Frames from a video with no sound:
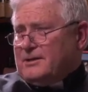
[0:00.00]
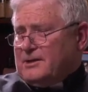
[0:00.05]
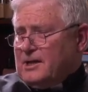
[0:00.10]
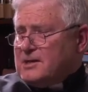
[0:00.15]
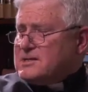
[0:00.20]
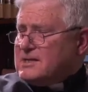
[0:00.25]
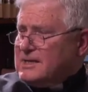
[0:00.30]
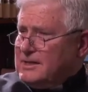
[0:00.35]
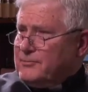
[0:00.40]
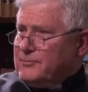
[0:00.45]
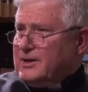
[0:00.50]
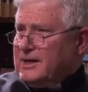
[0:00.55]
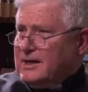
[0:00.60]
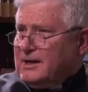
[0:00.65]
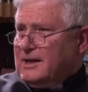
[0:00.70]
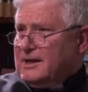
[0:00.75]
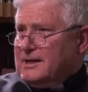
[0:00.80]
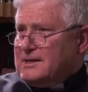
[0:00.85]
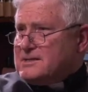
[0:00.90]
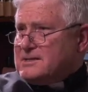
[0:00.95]
Doesn't he
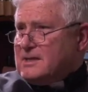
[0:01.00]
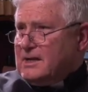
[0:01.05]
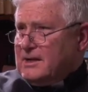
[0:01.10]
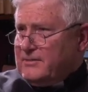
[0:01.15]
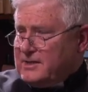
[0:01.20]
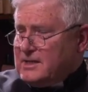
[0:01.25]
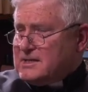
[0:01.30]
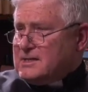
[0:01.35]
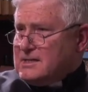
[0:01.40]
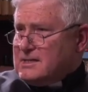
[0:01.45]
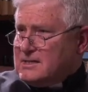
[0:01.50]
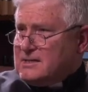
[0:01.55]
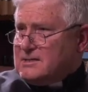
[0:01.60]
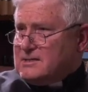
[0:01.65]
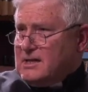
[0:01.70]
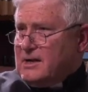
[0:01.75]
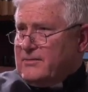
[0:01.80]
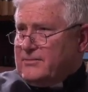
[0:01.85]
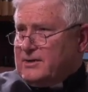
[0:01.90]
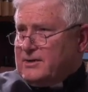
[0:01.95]
realize that if this is the
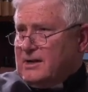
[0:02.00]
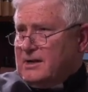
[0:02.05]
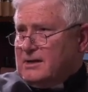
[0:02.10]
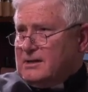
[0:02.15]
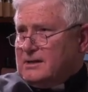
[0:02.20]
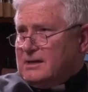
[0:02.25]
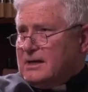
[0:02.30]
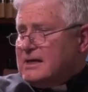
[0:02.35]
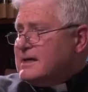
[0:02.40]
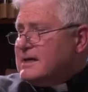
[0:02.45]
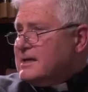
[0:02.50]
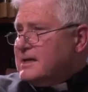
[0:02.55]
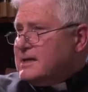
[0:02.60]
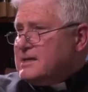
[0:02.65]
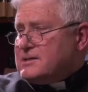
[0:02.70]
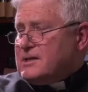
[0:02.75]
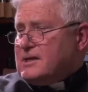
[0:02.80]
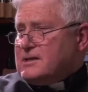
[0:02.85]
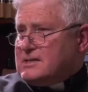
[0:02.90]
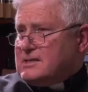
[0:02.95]
Son of God,
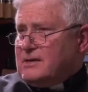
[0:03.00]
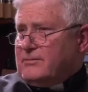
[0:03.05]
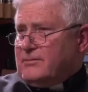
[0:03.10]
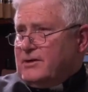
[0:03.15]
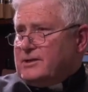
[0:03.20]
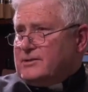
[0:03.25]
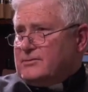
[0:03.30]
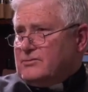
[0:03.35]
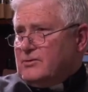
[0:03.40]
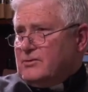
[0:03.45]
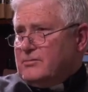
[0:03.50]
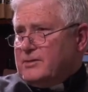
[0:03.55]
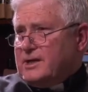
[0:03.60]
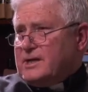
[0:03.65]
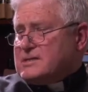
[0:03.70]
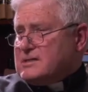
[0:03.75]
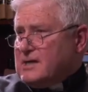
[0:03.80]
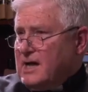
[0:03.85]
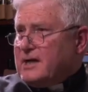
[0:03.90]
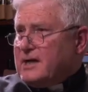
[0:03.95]
he's going to see right through him,
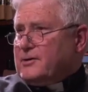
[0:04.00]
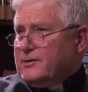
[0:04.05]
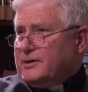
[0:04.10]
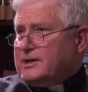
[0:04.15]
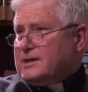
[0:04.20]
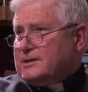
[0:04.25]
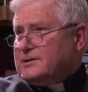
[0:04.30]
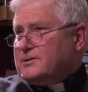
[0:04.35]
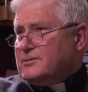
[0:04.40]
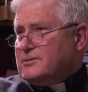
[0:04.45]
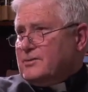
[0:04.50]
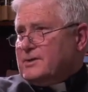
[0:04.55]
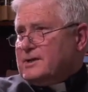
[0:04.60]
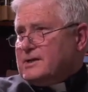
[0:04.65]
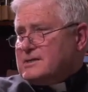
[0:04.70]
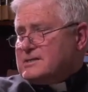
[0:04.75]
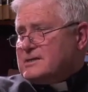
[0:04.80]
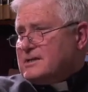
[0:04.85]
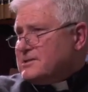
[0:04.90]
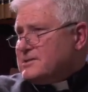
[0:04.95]
and he's not going to do what
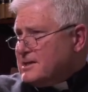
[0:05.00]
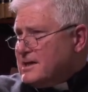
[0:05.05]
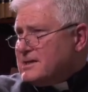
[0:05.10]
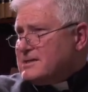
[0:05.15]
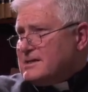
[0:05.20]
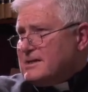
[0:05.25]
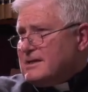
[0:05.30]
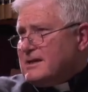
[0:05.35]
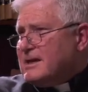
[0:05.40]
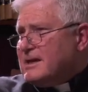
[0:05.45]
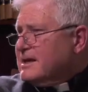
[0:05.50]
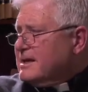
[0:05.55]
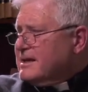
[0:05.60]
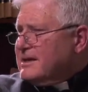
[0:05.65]
he's suggesting?